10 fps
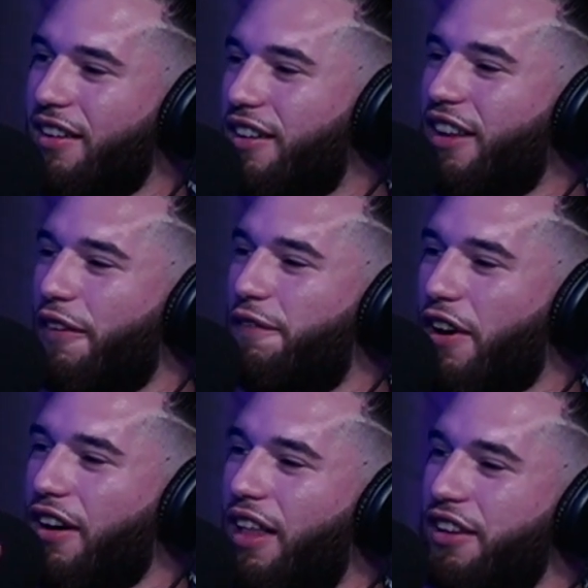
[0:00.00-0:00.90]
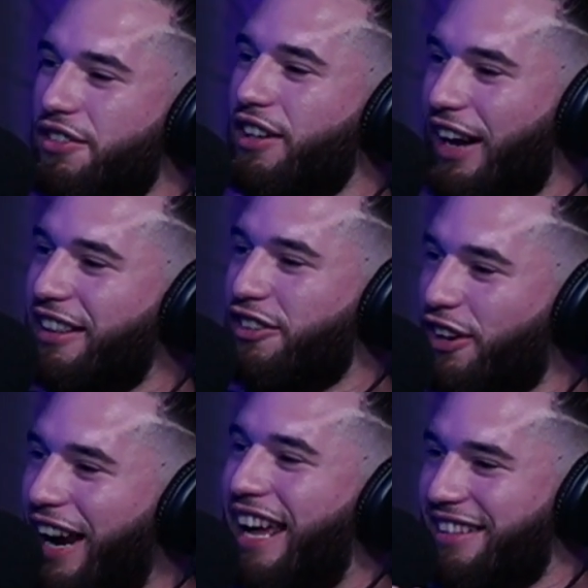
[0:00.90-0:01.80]
Yeah yeah, fuck all that shit. Like
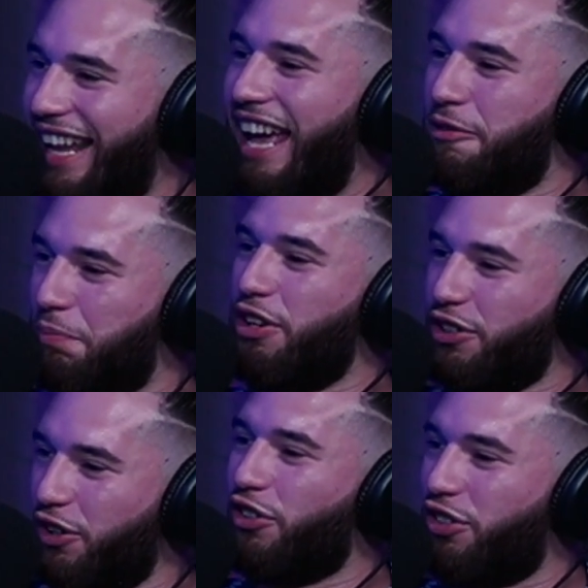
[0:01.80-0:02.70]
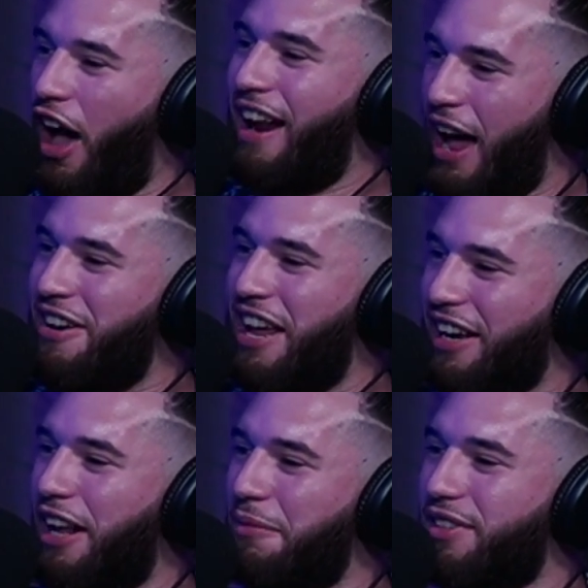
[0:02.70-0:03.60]
these are like nice, personal, thought out
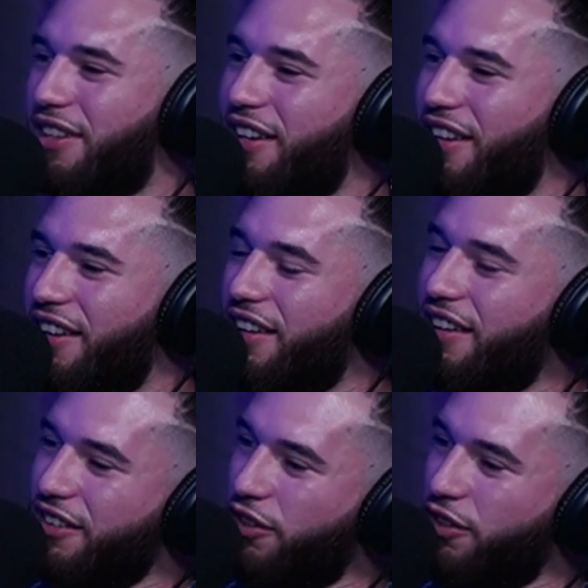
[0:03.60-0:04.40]
nicknames. Hundred percent.